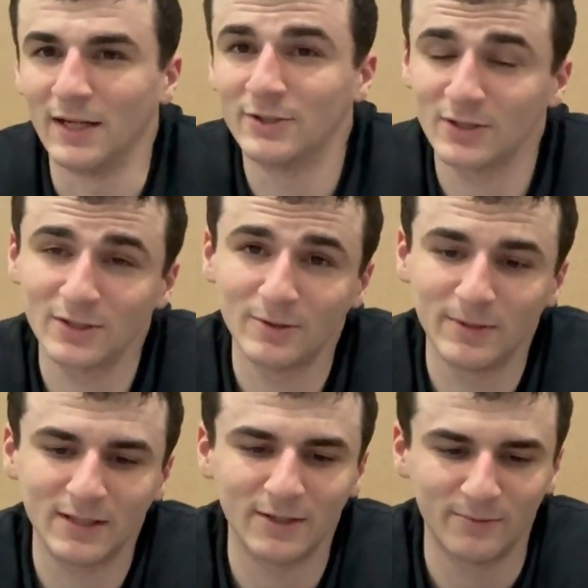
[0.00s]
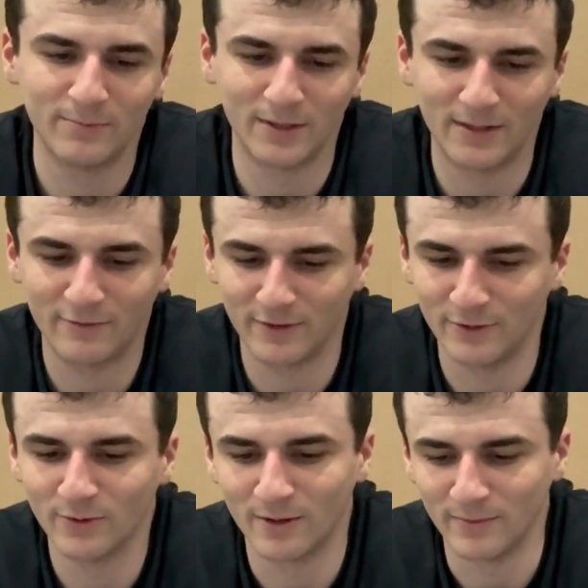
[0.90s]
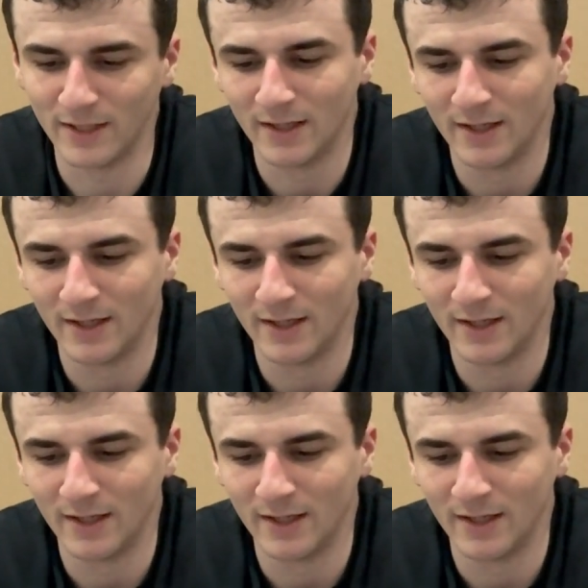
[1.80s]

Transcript: It took a little bit, but it definitely grew on me.